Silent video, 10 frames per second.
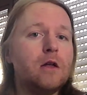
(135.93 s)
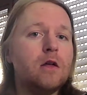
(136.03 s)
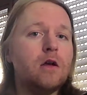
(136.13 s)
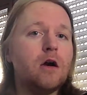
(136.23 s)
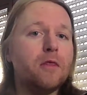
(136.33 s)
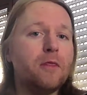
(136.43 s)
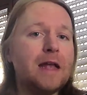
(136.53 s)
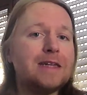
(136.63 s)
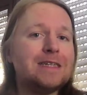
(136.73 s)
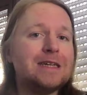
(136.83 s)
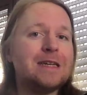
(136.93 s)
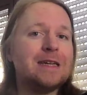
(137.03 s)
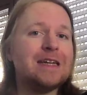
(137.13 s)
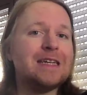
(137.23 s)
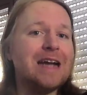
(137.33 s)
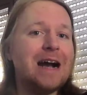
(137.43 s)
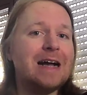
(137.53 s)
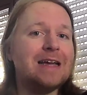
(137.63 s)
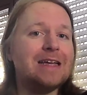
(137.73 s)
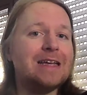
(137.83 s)
authentic
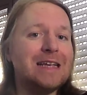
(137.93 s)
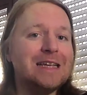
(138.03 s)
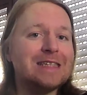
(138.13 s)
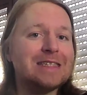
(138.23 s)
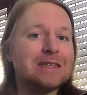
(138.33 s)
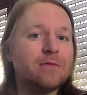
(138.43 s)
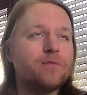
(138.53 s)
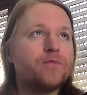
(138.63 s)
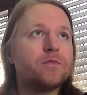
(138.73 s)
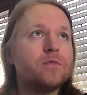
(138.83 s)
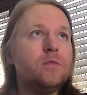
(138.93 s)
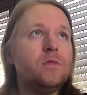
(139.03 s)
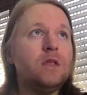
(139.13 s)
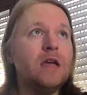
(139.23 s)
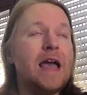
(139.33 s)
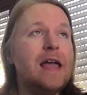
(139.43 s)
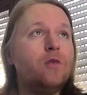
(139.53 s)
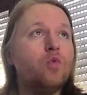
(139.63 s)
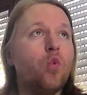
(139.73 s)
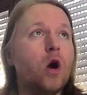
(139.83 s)
guy is,
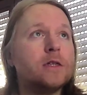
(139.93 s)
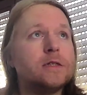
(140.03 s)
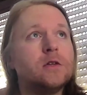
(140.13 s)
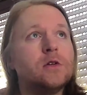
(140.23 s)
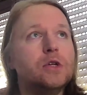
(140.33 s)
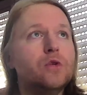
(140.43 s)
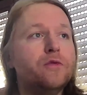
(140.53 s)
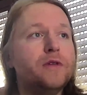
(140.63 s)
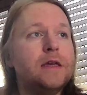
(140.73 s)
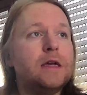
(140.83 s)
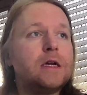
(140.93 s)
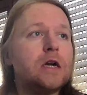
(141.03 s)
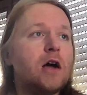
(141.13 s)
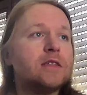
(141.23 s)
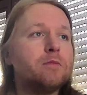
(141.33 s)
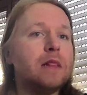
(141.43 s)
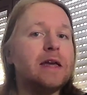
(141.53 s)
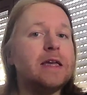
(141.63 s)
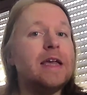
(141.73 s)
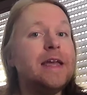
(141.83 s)
and what goofy
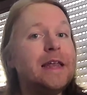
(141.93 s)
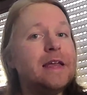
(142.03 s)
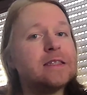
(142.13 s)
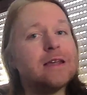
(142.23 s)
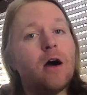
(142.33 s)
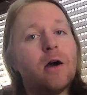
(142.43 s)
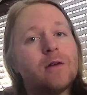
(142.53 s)
cosplay idiots are.